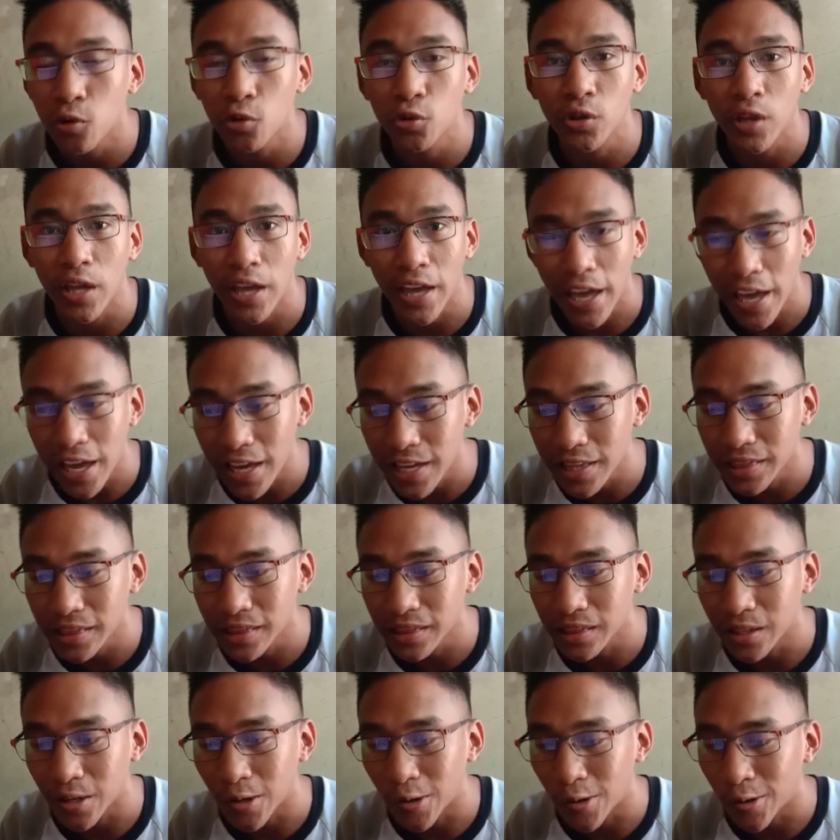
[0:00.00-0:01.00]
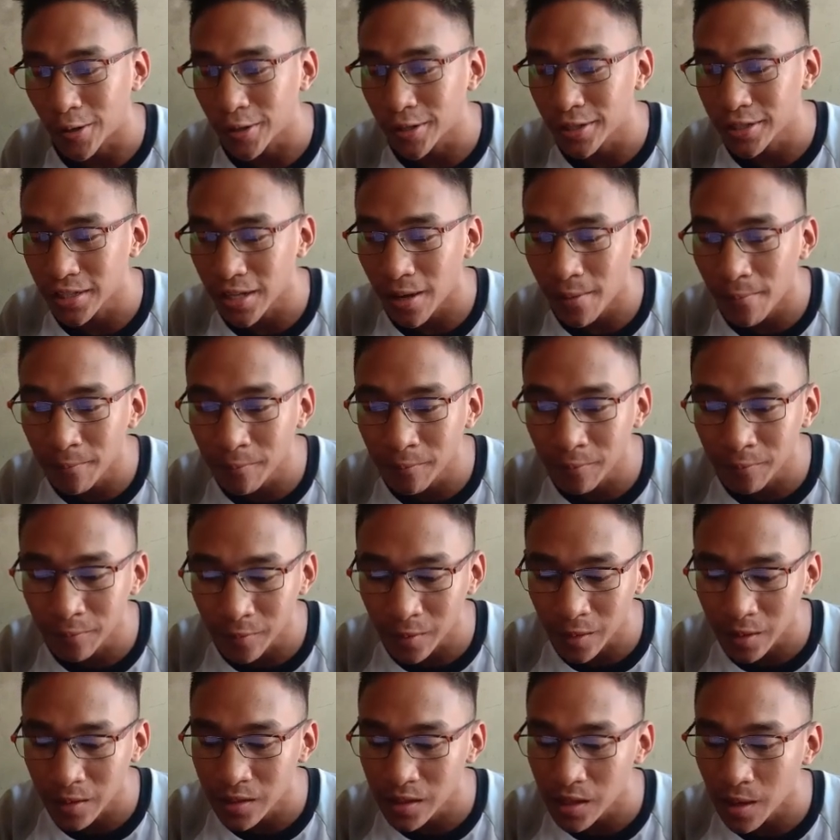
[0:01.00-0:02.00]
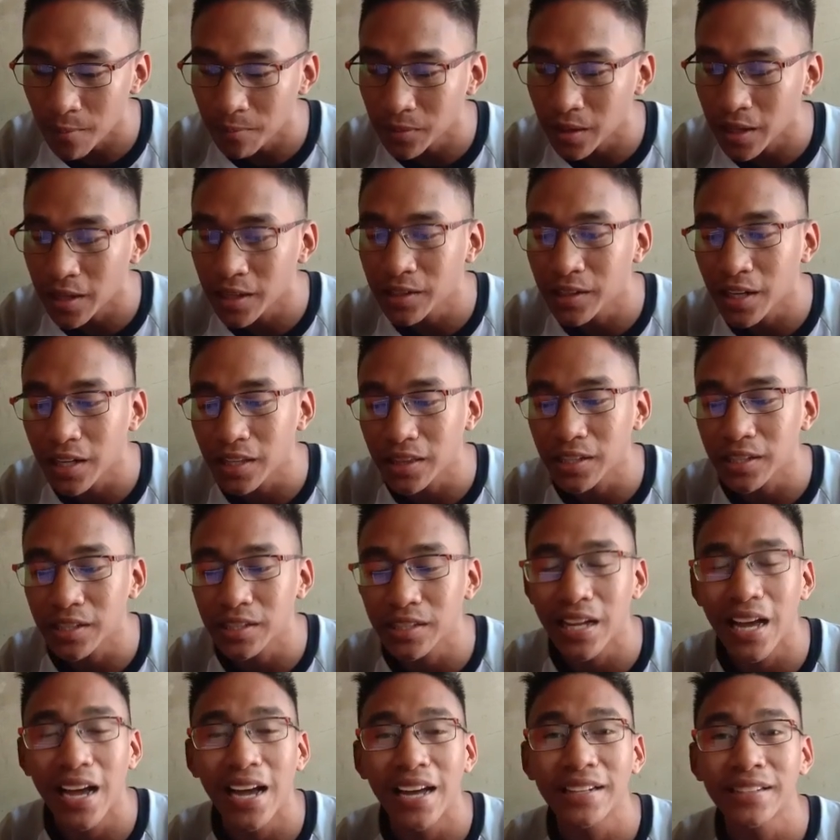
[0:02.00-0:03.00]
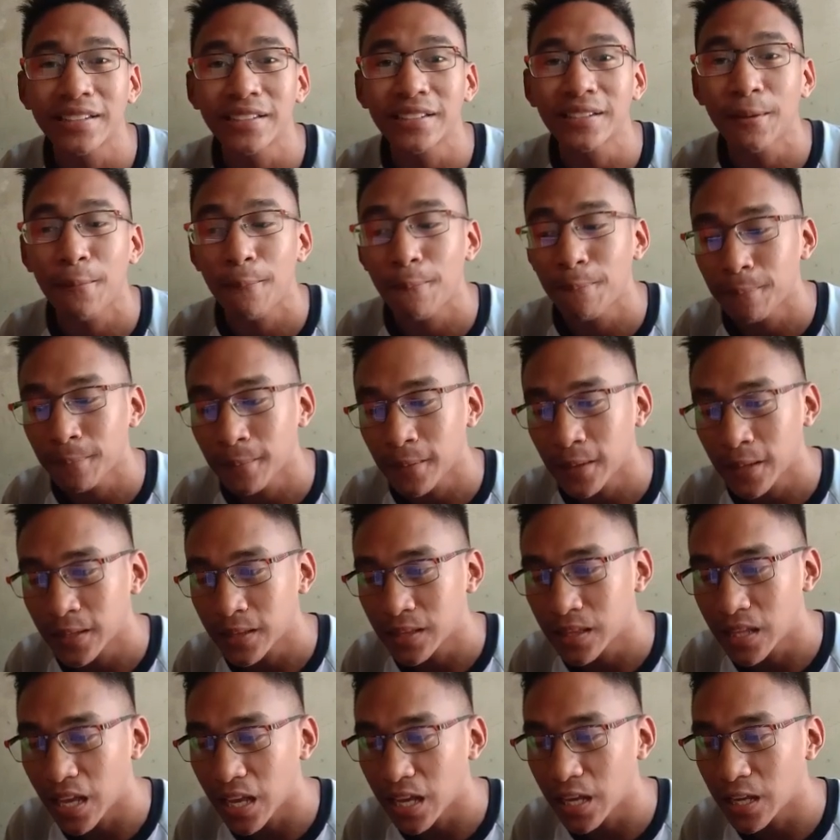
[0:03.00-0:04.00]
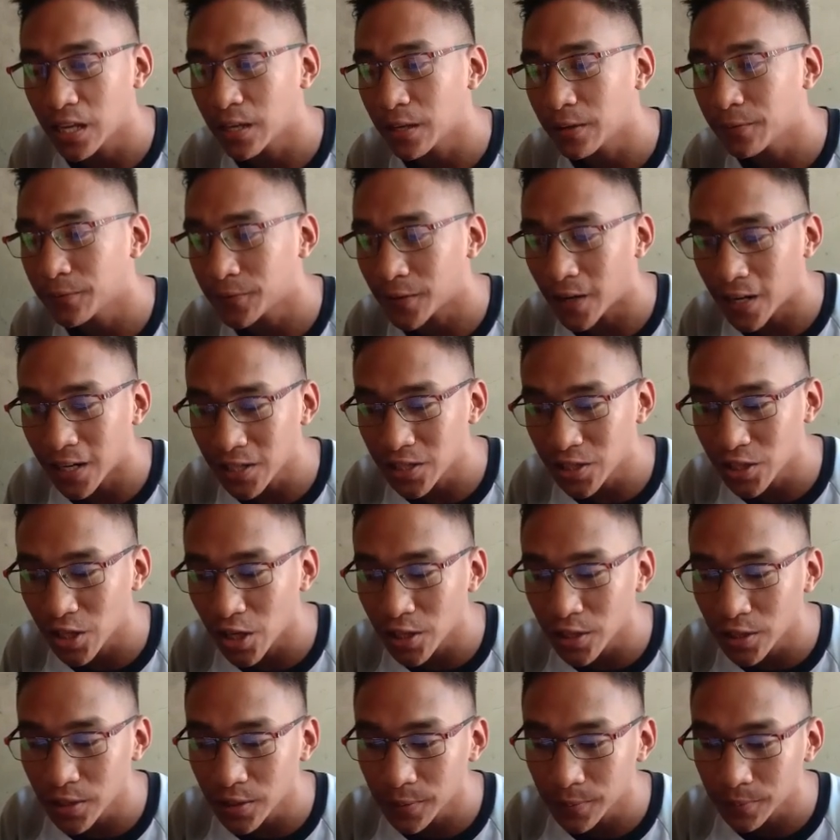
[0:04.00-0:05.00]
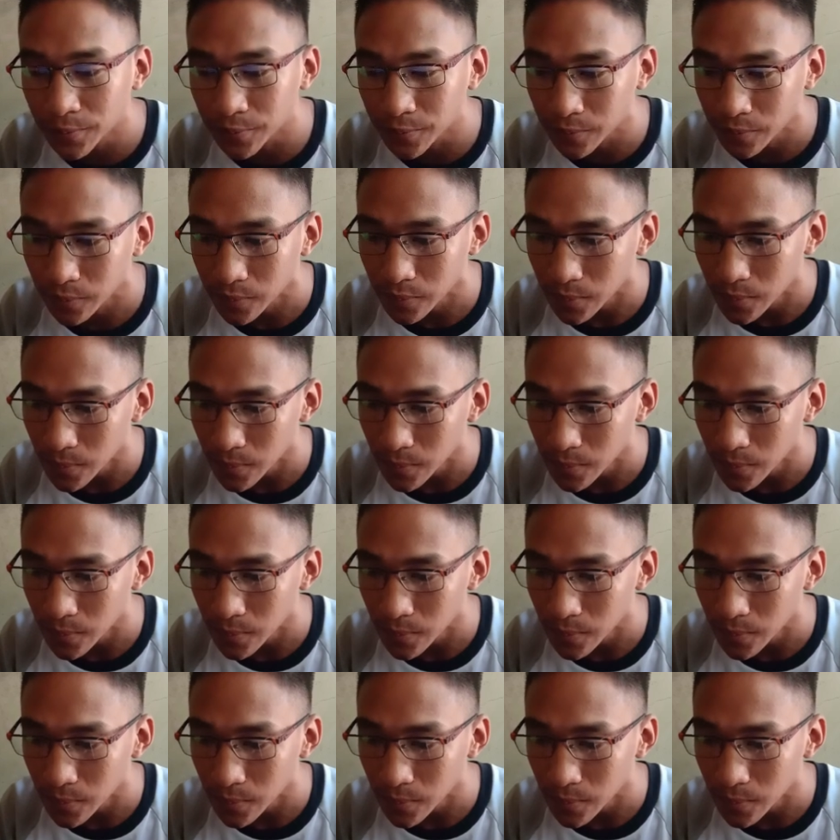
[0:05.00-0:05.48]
input 8 or something greater than the function.